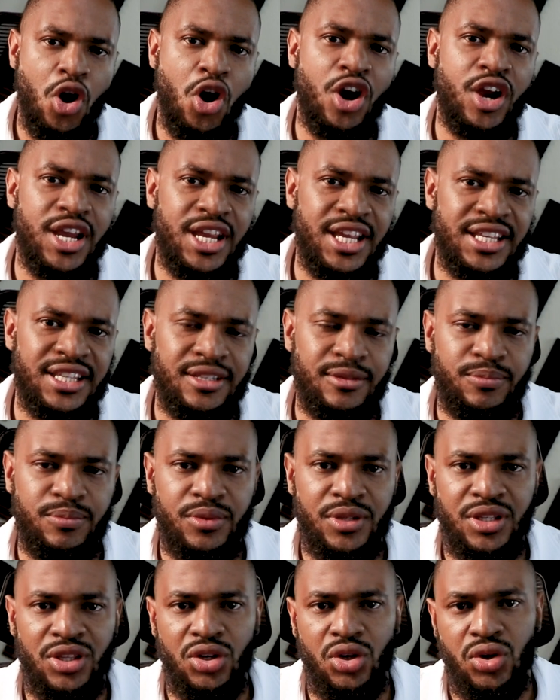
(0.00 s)
are in
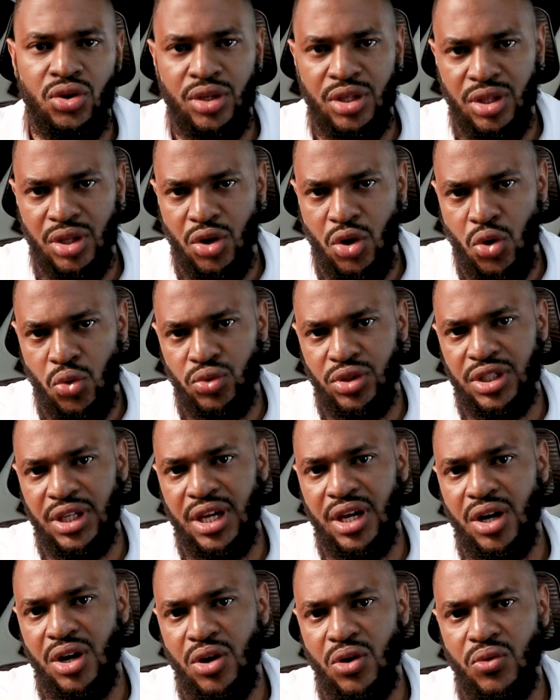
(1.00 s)
the
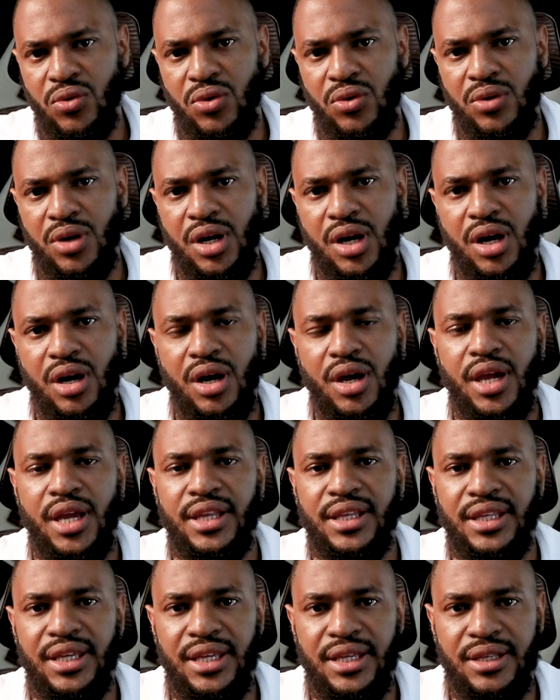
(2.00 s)
hotel
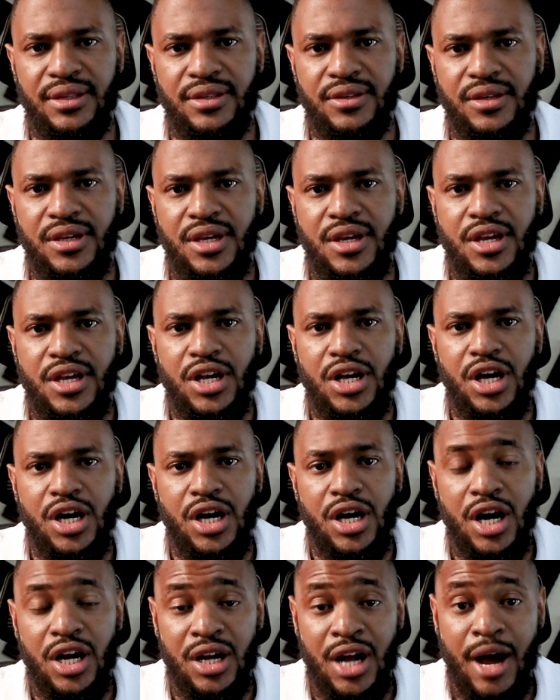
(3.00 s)
and
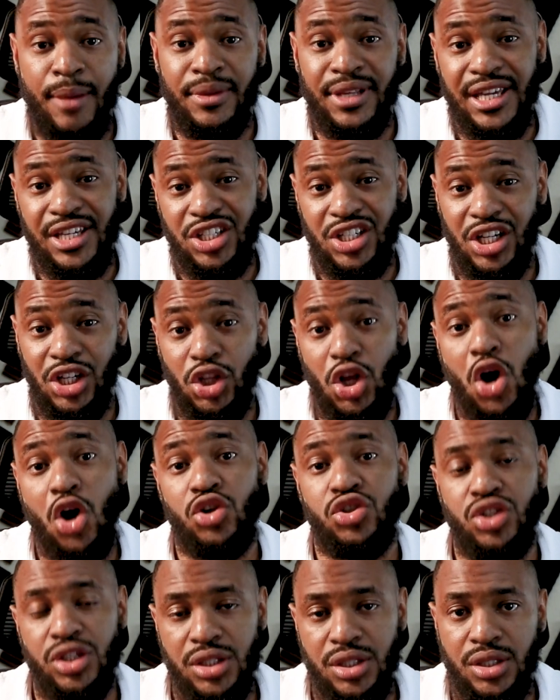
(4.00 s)
accommodation and
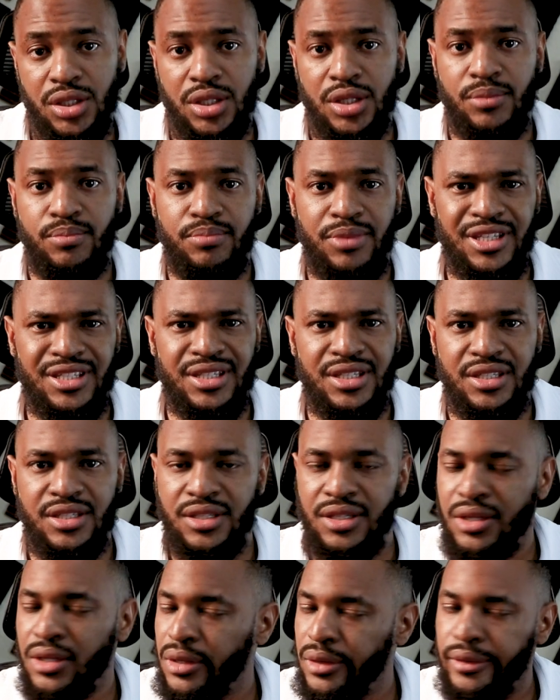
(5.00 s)
lodging
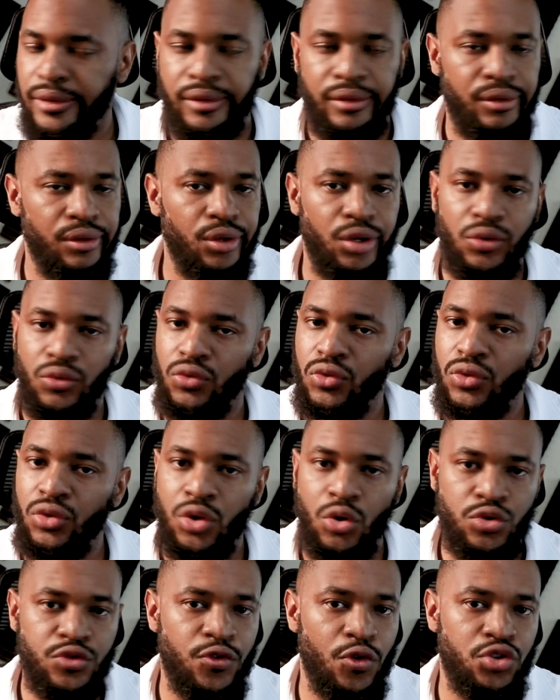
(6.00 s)
business,
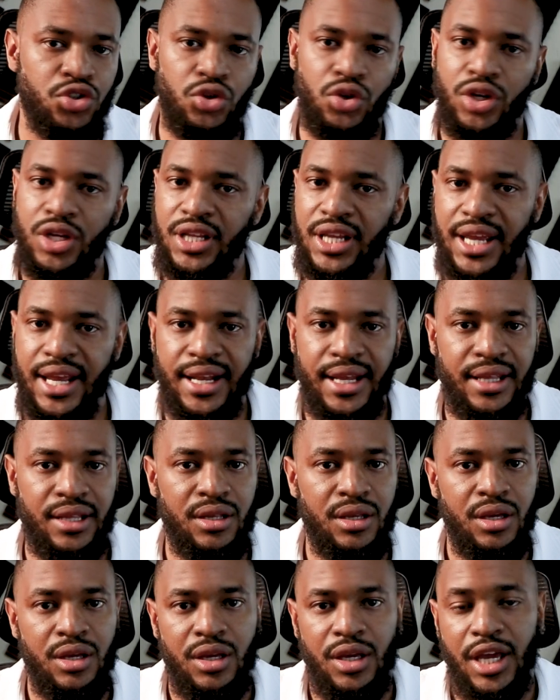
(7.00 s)
those folks are looking to get
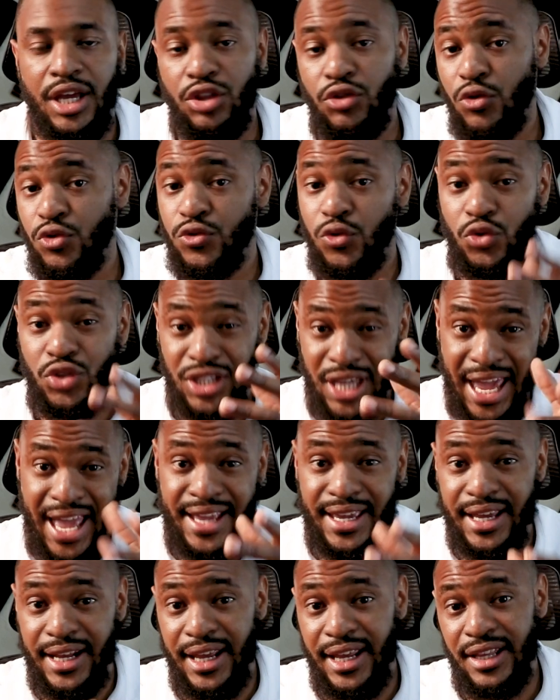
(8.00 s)
in, and those folks
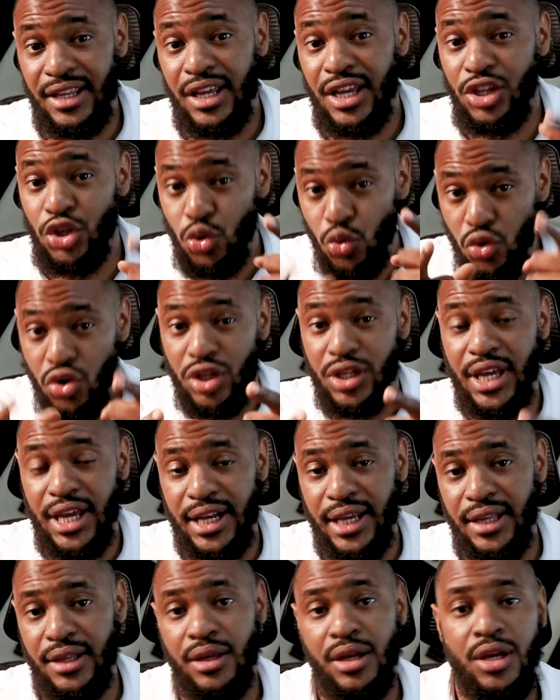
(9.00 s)
can get in, and you could
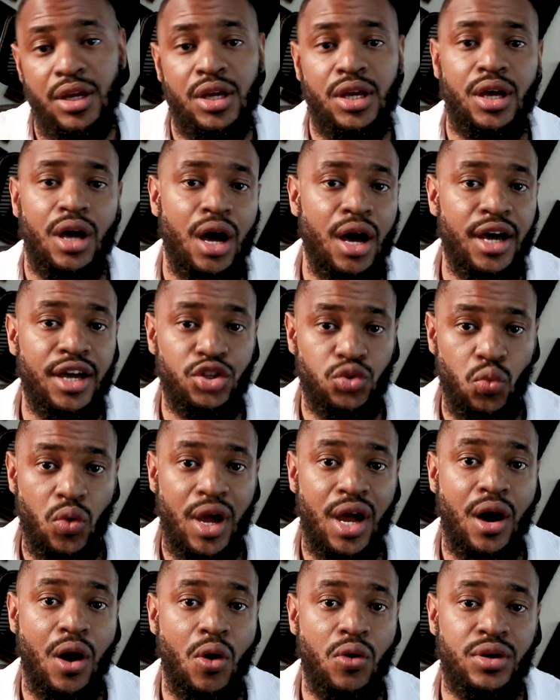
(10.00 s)
get in as
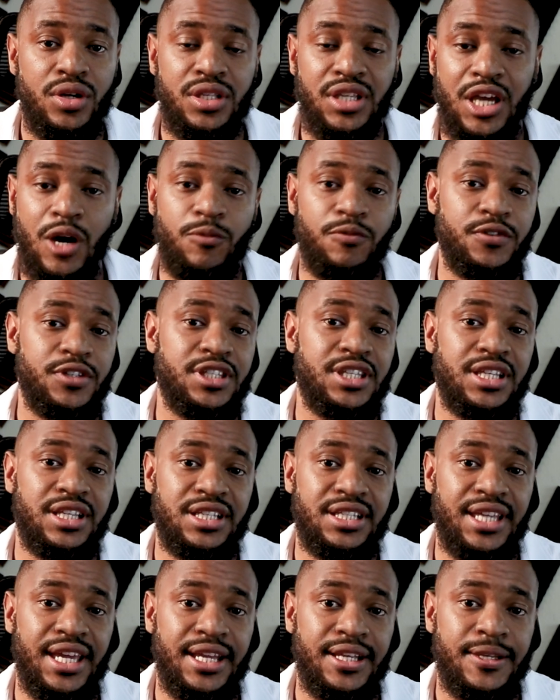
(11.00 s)
well to help
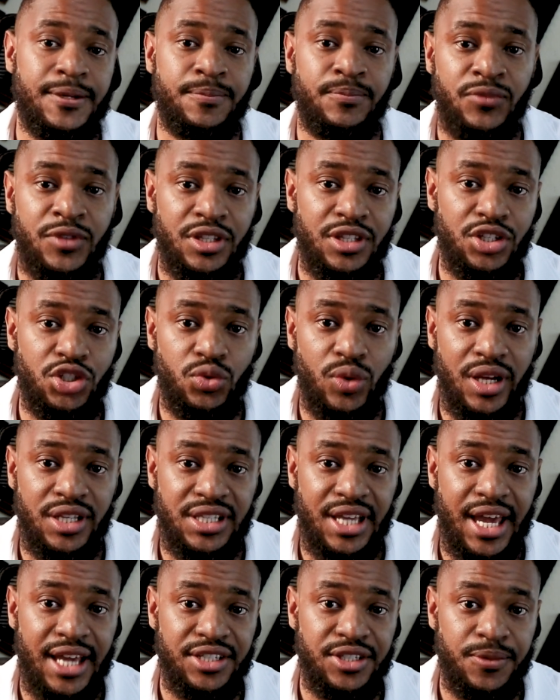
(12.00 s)
facilitate this
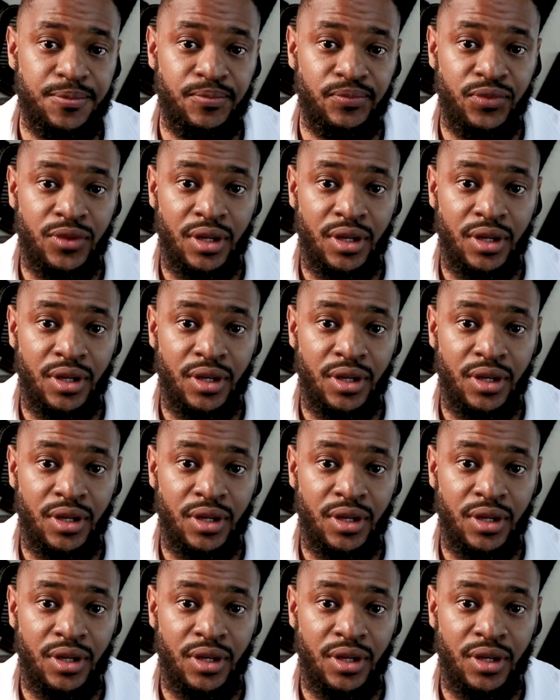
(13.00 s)
transaction.